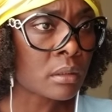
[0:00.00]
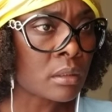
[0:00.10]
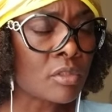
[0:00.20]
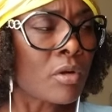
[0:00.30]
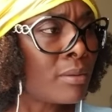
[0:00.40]

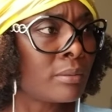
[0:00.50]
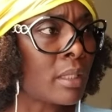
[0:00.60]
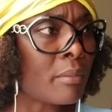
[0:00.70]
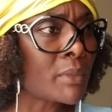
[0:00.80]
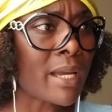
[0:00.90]
No,
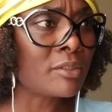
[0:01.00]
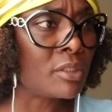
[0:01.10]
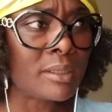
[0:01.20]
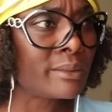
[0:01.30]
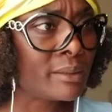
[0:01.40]
I'm not
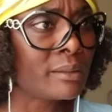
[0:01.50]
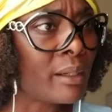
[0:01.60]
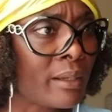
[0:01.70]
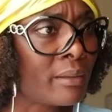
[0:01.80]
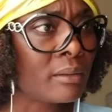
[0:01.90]
judging
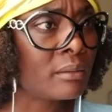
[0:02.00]
her.